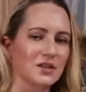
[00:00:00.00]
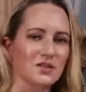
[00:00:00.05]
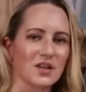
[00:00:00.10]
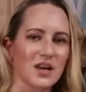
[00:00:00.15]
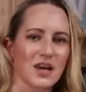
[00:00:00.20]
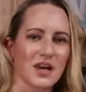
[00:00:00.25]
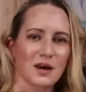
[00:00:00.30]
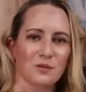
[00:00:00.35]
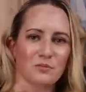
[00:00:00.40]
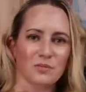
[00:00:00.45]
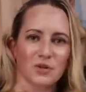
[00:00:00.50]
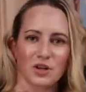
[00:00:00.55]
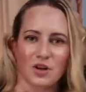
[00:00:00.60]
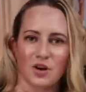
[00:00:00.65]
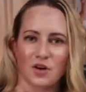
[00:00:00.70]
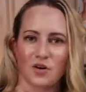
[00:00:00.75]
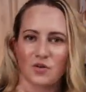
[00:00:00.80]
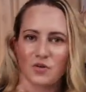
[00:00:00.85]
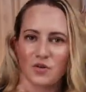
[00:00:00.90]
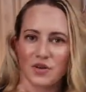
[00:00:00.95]
Glam
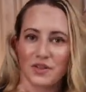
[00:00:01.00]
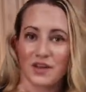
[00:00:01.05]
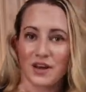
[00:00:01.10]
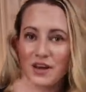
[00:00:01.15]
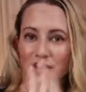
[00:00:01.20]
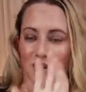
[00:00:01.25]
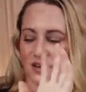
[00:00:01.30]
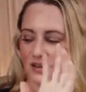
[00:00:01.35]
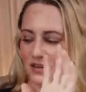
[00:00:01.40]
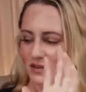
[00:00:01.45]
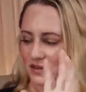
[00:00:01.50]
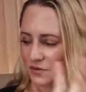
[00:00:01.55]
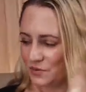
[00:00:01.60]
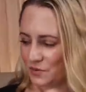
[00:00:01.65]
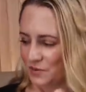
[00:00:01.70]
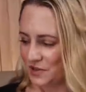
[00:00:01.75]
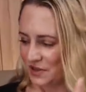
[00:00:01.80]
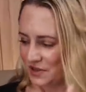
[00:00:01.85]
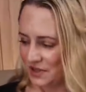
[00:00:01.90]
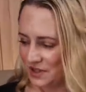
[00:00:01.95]
Glow, and that
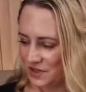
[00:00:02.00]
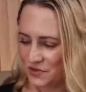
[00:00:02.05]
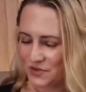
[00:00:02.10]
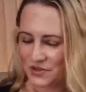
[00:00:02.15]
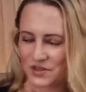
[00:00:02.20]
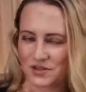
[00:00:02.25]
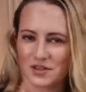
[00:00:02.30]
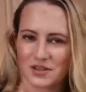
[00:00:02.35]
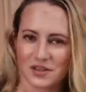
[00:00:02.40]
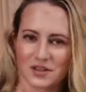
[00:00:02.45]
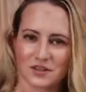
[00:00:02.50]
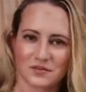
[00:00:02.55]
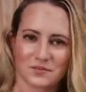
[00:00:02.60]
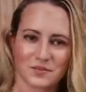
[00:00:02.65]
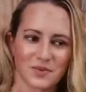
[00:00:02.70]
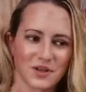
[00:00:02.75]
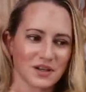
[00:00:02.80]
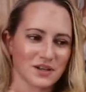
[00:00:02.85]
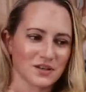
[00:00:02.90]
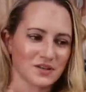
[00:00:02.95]
will be interesting
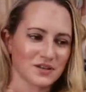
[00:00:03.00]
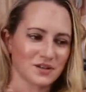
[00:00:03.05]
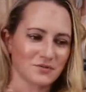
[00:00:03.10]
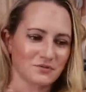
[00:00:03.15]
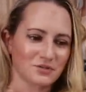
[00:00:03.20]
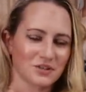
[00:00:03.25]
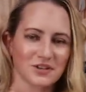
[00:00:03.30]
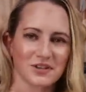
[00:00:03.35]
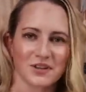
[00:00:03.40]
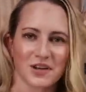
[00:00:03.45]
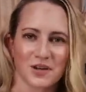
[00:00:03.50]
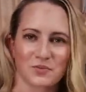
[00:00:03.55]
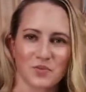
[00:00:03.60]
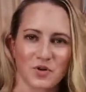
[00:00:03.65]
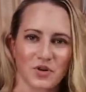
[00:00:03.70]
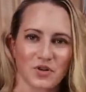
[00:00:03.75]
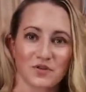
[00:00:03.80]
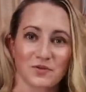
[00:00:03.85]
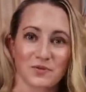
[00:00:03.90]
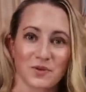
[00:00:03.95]
because I really like
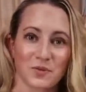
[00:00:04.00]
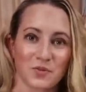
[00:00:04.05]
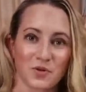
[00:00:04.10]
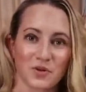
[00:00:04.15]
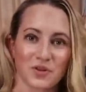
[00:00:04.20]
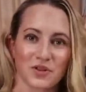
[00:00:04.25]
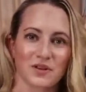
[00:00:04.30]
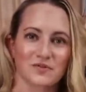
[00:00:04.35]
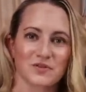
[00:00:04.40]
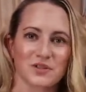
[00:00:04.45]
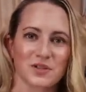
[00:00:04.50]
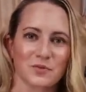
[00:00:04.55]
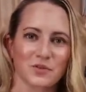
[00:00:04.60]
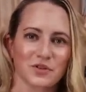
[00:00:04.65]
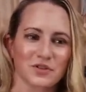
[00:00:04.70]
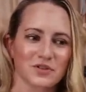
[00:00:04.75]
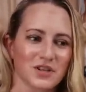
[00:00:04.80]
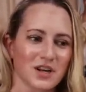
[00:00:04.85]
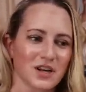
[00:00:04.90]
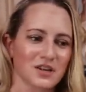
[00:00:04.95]
both of them. They both have
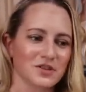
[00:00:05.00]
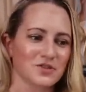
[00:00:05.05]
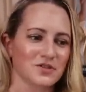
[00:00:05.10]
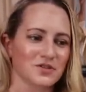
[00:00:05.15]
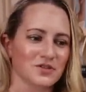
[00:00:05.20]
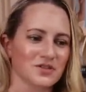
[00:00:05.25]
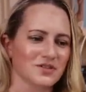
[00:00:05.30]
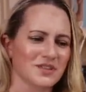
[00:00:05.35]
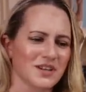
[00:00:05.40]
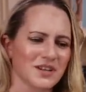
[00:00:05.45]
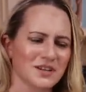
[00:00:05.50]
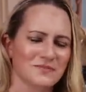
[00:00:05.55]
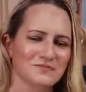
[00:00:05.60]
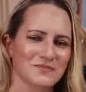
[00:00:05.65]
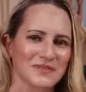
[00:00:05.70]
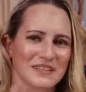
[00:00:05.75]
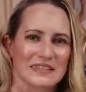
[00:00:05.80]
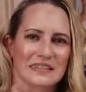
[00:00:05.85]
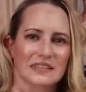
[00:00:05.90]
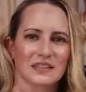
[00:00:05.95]
similar textures. I'm
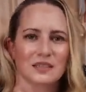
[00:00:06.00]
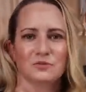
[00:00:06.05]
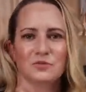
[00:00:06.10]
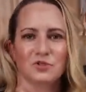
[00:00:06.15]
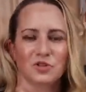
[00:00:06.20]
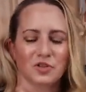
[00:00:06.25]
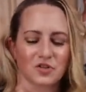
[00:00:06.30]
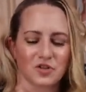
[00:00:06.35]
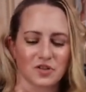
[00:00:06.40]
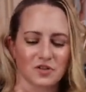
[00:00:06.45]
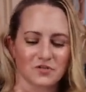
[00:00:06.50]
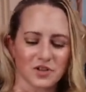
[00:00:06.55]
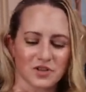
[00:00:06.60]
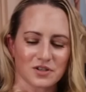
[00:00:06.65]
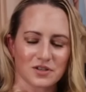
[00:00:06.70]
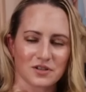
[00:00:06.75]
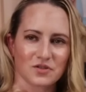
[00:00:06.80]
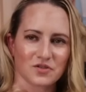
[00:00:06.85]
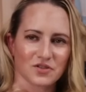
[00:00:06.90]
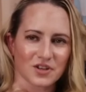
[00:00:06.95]
a little nervous
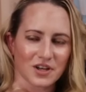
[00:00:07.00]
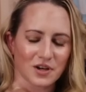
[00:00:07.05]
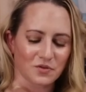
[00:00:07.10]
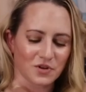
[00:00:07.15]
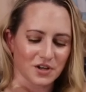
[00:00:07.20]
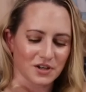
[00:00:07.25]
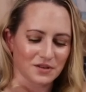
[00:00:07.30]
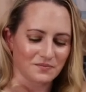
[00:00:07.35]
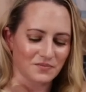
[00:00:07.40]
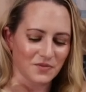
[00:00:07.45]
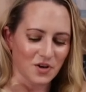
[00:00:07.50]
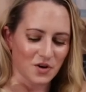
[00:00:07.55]
to do that one.